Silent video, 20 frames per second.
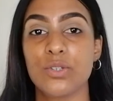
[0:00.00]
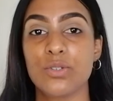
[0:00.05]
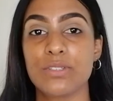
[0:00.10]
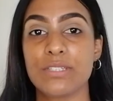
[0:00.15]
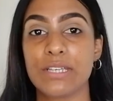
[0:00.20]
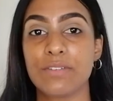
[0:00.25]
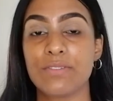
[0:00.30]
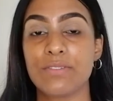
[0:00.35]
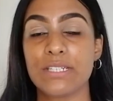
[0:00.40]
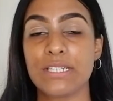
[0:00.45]
So
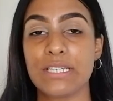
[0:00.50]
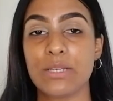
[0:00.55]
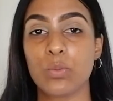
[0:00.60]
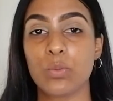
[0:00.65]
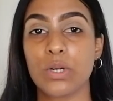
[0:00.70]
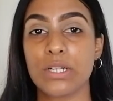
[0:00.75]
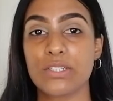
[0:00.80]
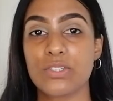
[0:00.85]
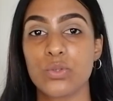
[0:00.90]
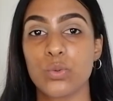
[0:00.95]
you
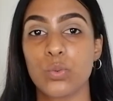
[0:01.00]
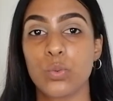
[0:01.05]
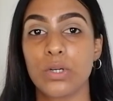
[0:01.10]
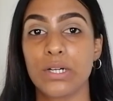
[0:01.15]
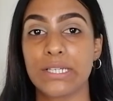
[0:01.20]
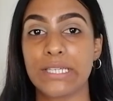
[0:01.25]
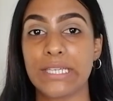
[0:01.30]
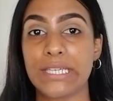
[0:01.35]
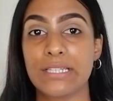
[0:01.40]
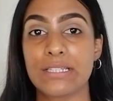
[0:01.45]
definitely want to
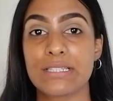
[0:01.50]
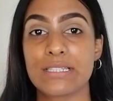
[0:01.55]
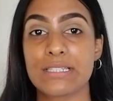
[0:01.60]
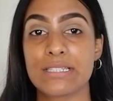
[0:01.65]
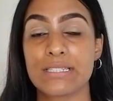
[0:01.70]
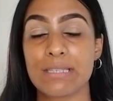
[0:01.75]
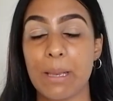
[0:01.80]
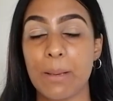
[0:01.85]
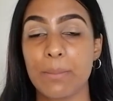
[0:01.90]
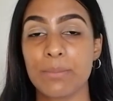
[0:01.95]
work
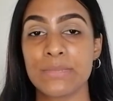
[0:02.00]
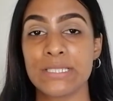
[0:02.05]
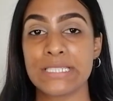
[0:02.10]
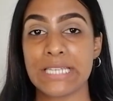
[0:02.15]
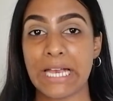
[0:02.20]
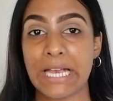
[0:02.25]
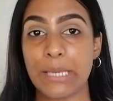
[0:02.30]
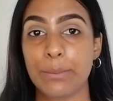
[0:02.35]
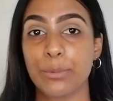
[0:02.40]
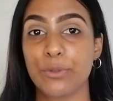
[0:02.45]
in
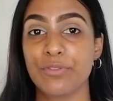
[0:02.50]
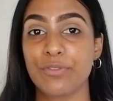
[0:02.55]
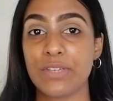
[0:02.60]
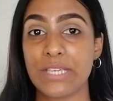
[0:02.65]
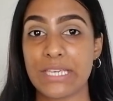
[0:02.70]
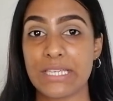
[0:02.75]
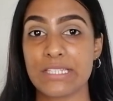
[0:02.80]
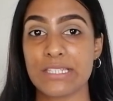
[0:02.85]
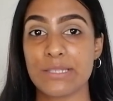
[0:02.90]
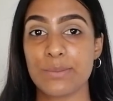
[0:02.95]
some type
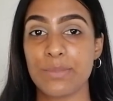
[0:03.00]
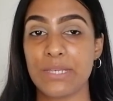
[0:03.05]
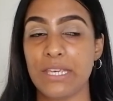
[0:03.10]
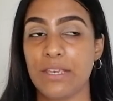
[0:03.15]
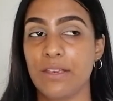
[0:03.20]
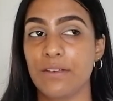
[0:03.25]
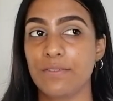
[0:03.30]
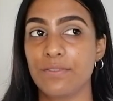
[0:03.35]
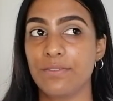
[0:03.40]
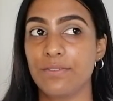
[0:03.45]
of
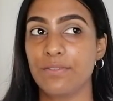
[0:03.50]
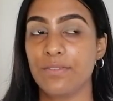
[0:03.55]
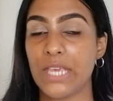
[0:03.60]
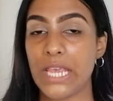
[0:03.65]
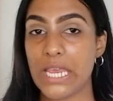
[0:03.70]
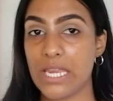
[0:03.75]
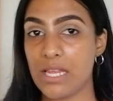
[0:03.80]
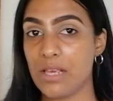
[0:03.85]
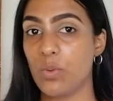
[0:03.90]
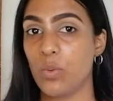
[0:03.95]
SPF
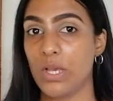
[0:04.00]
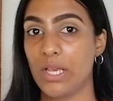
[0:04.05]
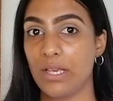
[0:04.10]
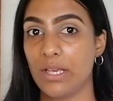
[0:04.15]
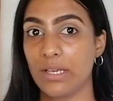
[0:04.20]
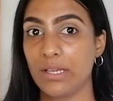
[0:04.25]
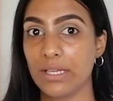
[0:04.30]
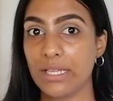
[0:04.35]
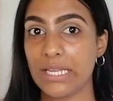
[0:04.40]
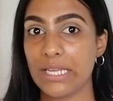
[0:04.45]

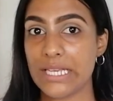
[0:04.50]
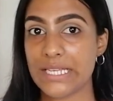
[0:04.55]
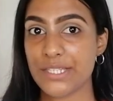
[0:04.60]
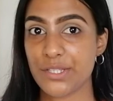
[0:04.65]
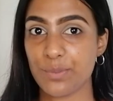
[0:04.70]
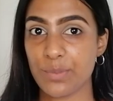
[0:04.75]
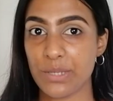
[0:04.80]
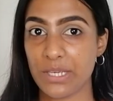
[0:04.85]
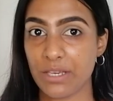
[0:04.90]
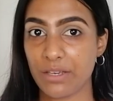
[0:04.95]
anywhere, an
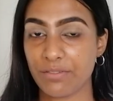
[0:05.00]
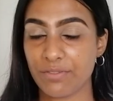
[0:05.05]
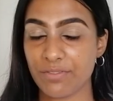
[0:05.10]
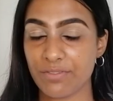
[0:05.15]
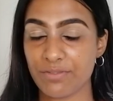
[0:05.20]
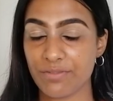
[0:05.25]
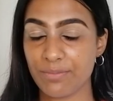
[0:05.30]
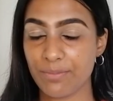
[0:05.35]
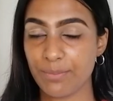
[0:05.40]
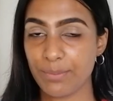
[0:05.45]

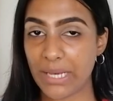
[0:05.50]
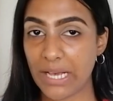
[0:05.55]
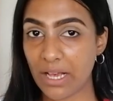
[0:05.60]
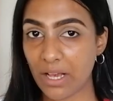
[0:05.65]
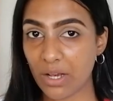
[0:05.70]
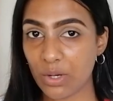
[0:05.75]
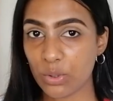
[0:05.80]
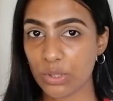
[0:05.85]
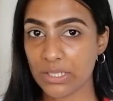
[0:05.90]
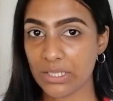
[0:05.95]
SPF
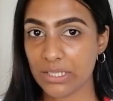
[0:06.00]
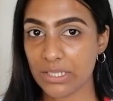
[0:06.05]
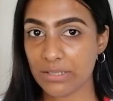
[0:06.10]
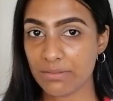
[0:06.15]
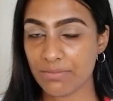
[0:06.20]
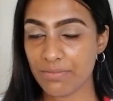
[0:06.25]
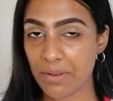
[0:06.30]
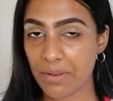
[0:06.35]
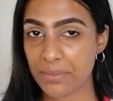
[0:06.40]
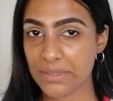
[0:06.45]

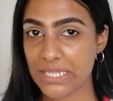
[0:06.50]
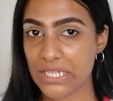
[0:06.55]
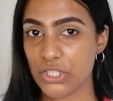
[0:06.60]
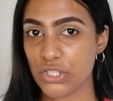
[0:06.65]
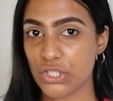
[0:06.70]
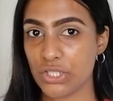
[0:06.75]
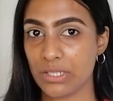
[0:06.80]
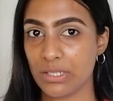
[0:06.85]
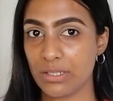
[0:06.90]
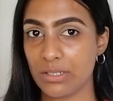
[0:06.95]
powder,
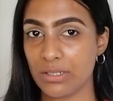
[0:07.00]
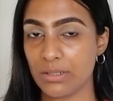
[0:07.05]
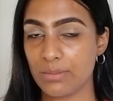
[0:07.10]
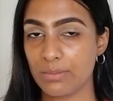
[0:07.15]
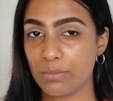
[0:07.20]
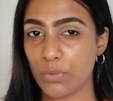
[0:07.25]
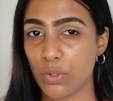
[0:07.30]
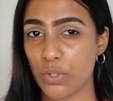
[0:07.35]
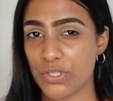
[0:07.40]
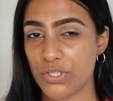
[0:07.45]

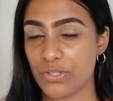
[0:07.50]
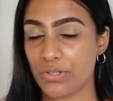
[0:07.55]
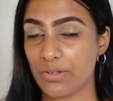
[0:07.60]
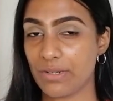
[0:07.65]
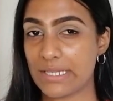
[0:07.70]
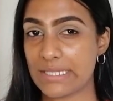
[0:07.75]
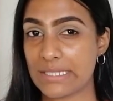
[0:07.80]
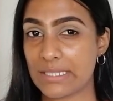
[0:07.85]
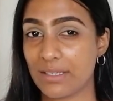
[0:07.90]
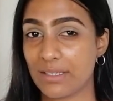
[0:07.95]
foundation,
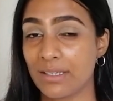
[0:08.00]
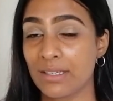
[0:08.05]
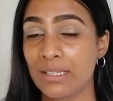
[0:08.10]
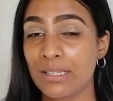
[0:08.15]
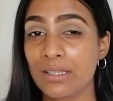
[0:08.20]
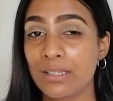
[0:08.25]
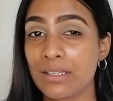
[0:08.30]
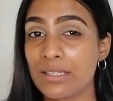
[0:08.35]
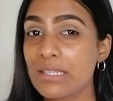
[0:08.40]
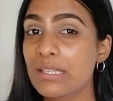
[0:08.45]
moisturizer.
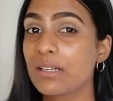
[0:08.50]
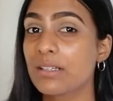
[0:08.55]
